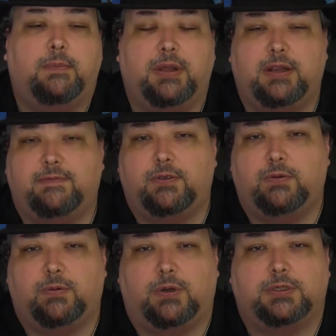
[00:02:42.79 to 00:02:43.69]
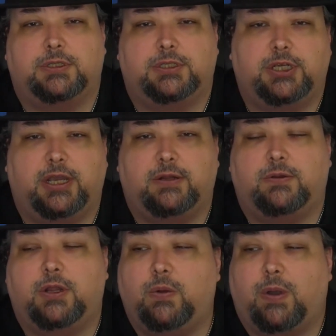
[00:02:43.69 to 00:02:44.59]
Many of you who watch this channel
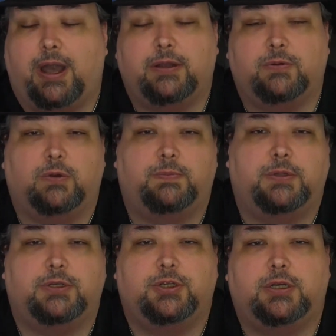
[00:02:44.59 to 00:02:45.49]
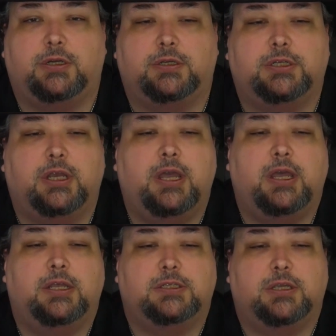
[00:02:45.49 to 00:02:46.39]
know I grew up in the church.
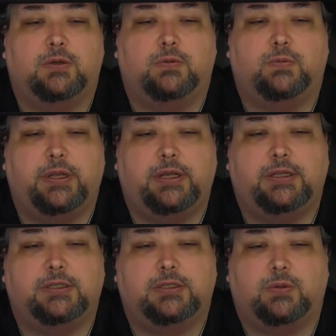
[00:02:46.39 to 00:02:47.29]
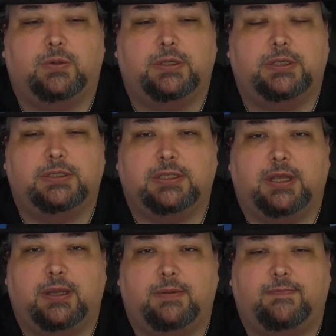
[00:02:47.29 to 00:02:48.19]
So reading stories
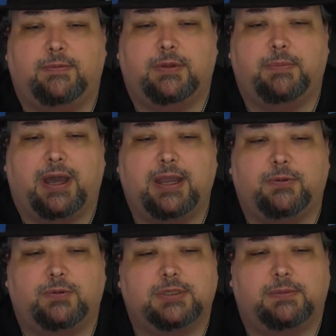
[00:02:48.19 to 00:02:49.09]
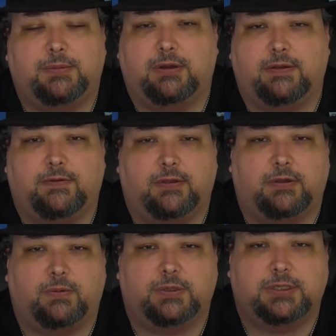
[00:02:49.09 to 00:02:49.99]
um, from the Bible was something my
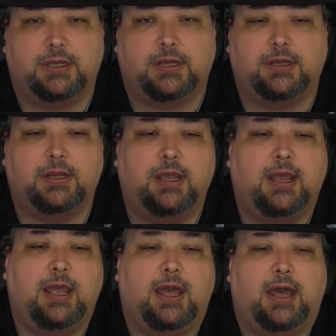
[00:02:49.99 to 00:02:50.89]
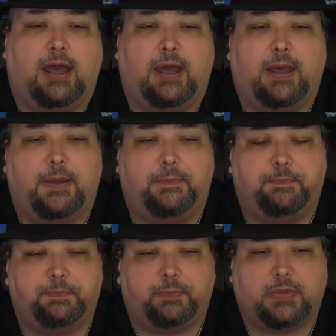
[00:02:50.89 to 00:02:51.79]
grandfather always done.
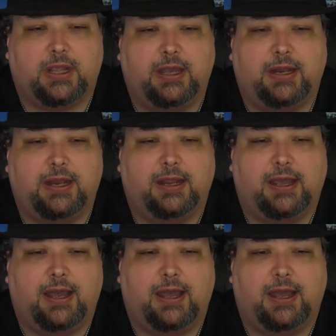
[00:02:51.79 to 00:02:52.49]
Um, and